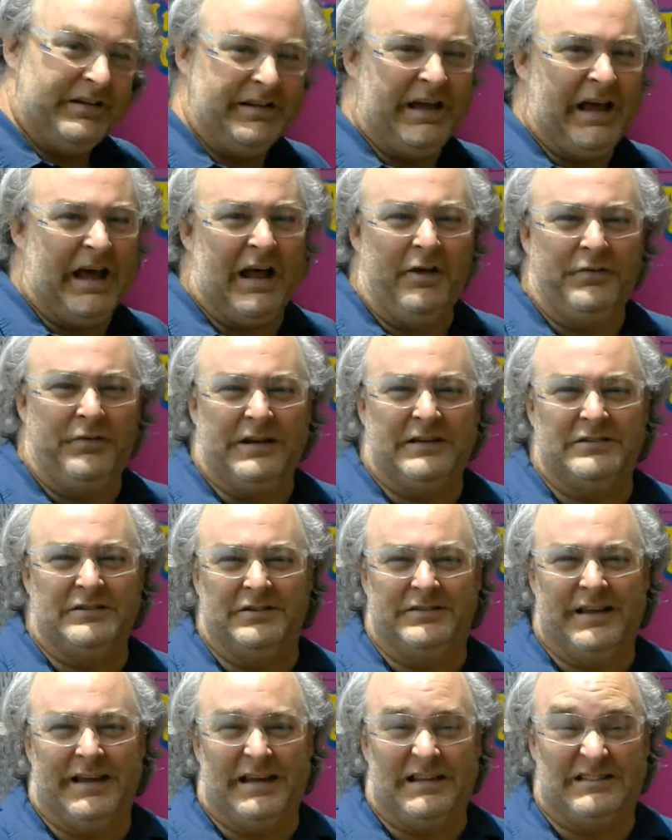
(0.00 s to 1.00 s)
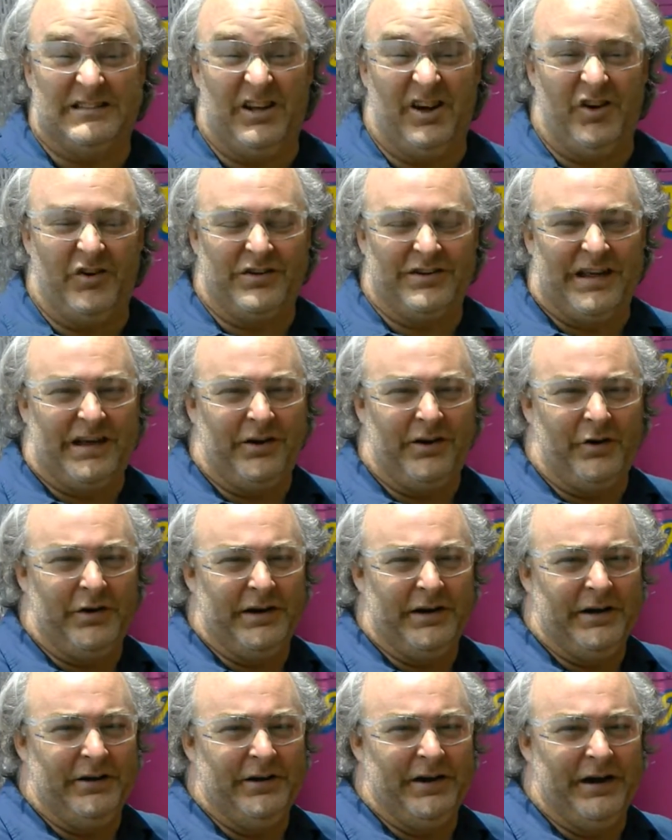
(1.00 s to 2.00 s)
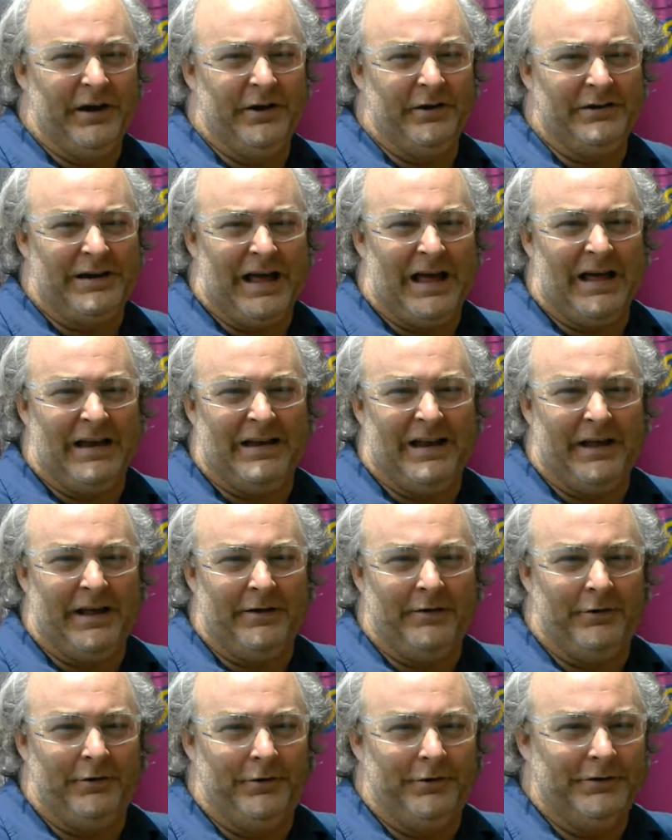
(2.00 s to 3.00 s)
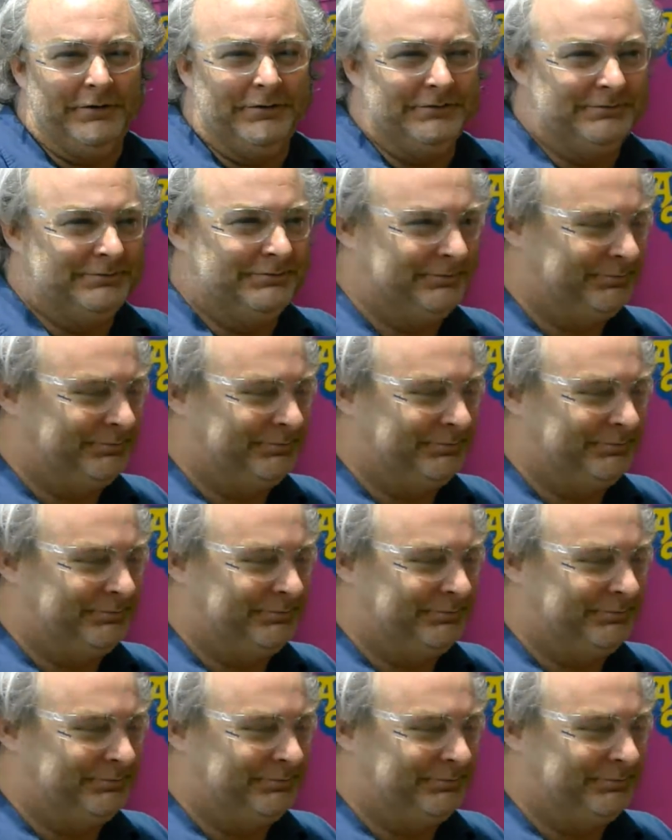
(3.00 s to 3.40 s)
Yeah, I don't think it's going to take as long because I can already hear the air dying down on it.